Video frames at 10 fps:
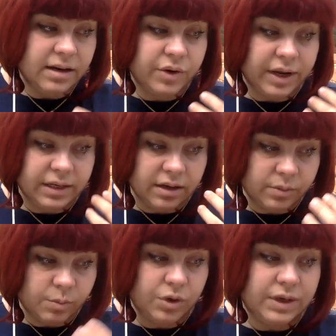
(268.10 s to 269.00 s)
creating
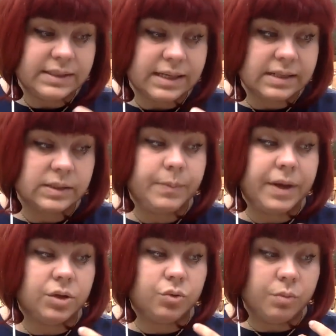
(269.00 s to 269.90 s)
harmonious
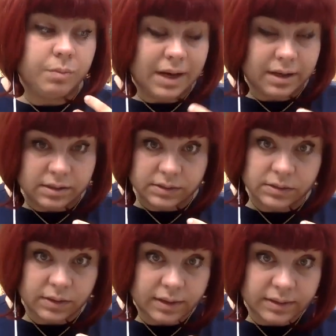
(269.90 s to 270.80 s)
aspect to
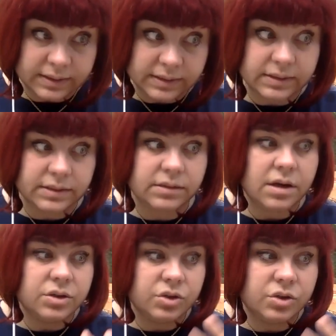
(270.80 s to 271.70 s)
Mars. And this is
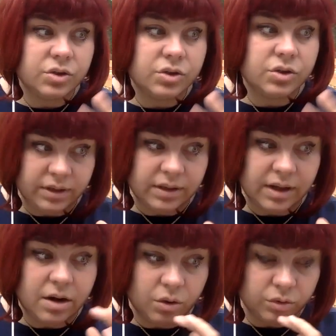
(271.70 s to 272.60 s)
softening
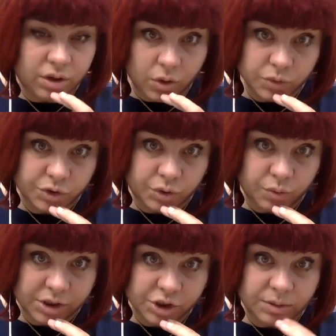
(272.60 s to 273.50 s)
a lot the whole
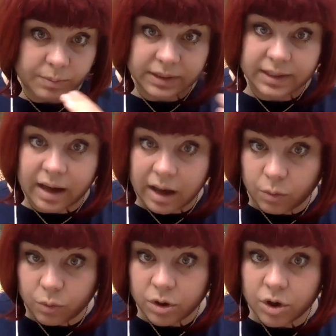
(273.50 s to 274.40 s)
situation. But
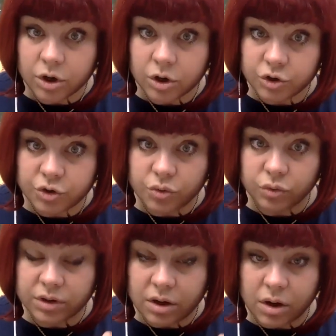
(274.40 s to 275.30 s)
how? Through
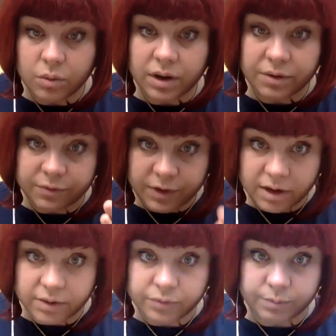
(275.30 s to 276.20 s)
the law of
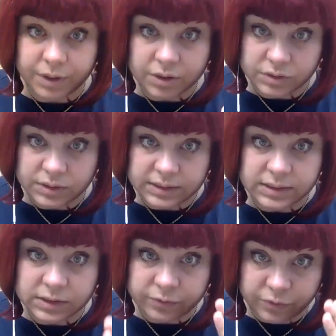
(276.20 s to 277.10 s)
love, because this
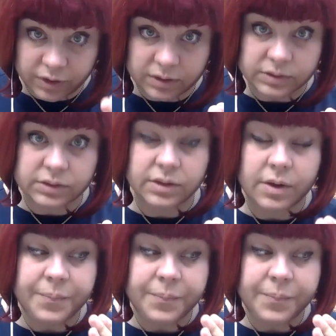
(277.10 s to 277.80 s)
is Venus.